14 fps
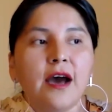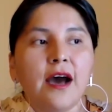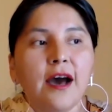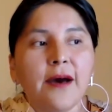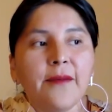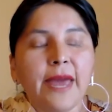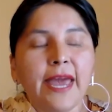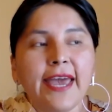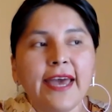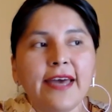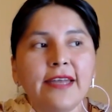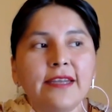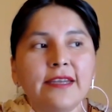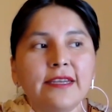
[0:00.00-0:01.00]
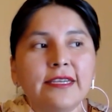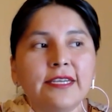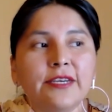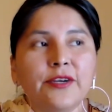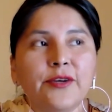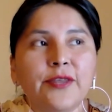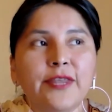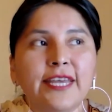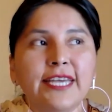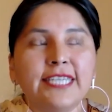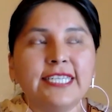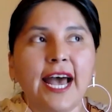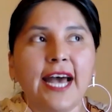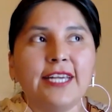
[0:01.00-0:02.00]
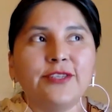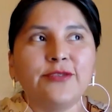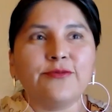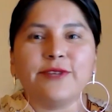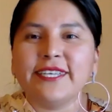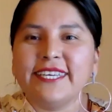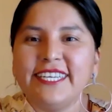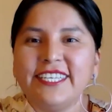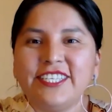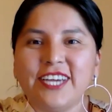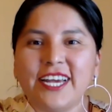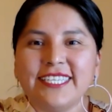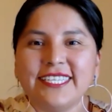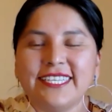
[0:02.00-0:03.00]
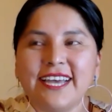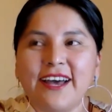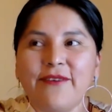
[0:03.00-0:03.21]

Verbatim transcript: Um, and, you know, this has really just